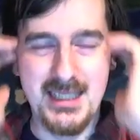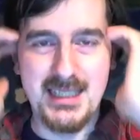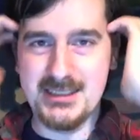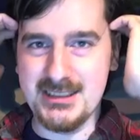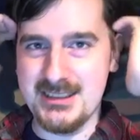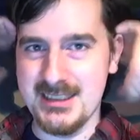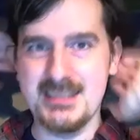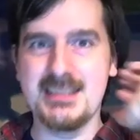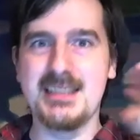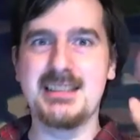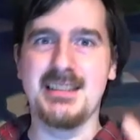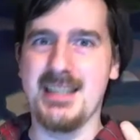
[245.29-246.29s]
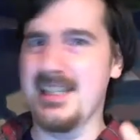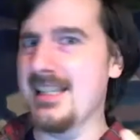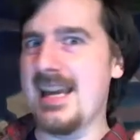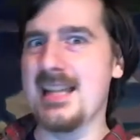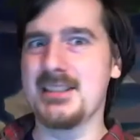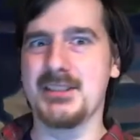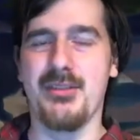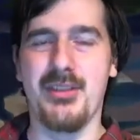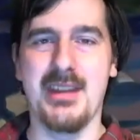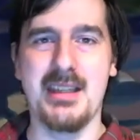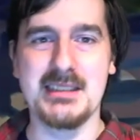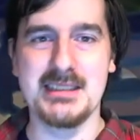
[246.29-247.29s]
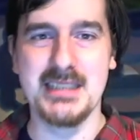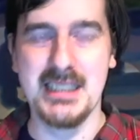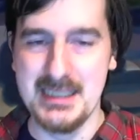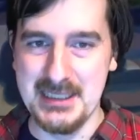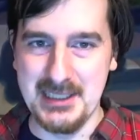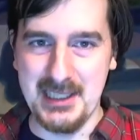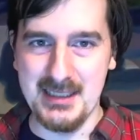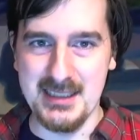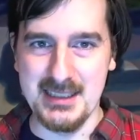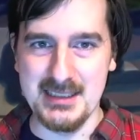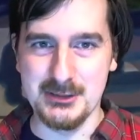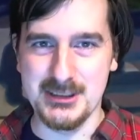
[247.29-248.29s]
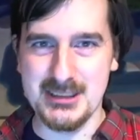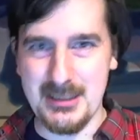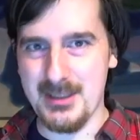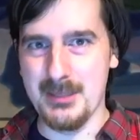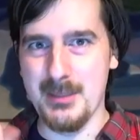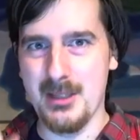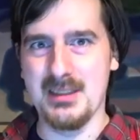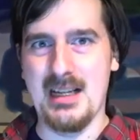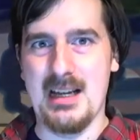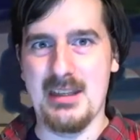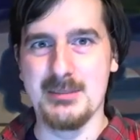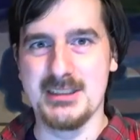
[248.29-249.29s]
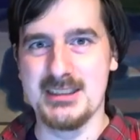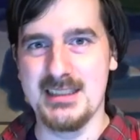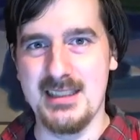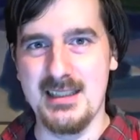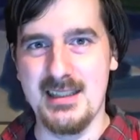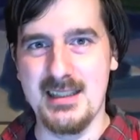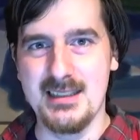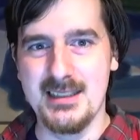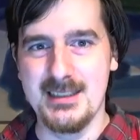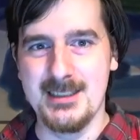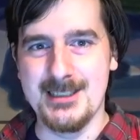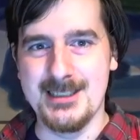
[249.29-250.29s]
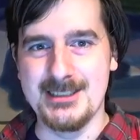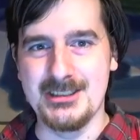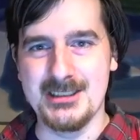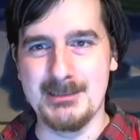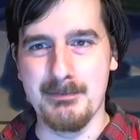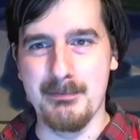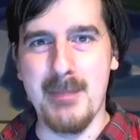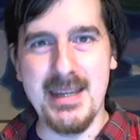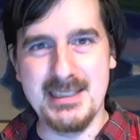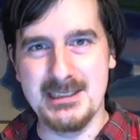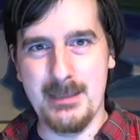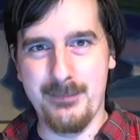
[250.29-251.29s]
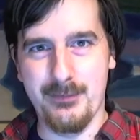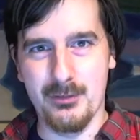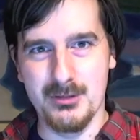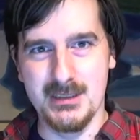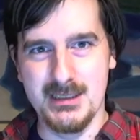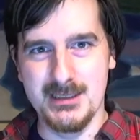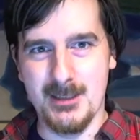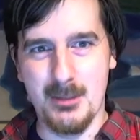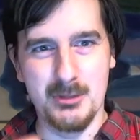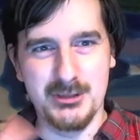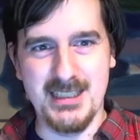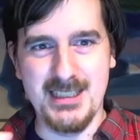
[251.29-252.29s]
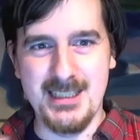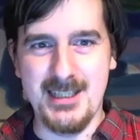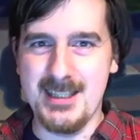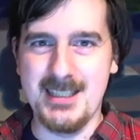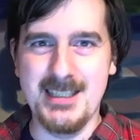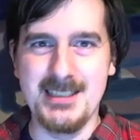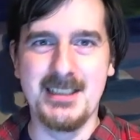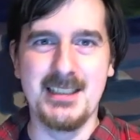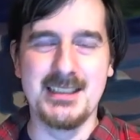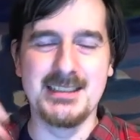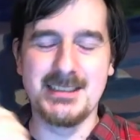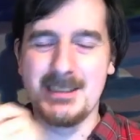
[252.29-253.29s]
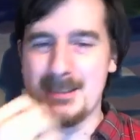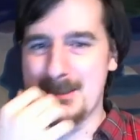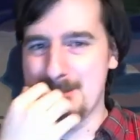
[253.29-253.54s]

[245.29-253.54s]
It's just this sense that he has of things, that there's something about Gotham City that just makes up for almost anything he does. And